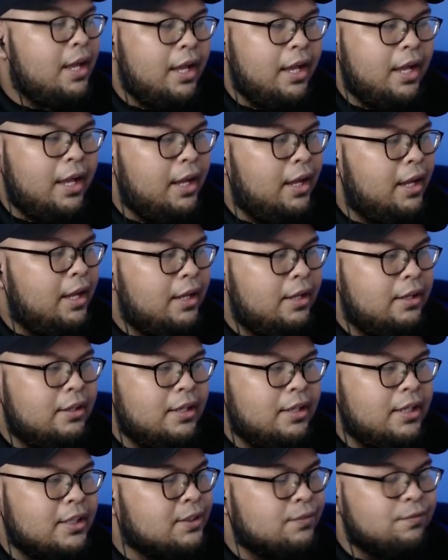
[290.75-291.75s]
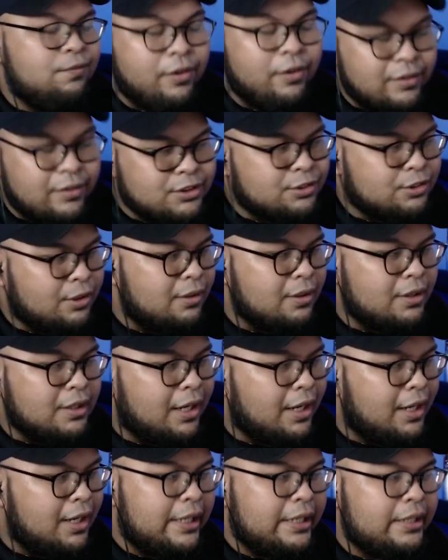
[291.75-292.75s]
and it's a very strong
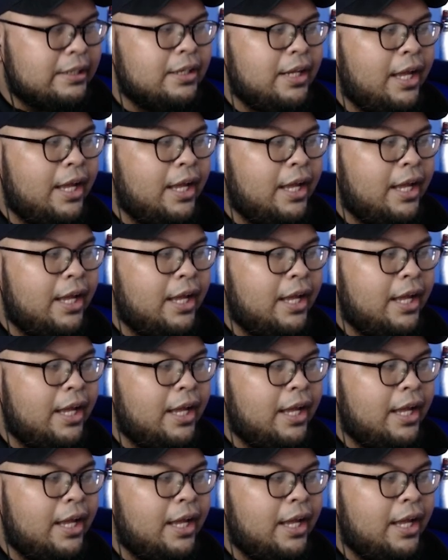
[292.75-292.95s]
card,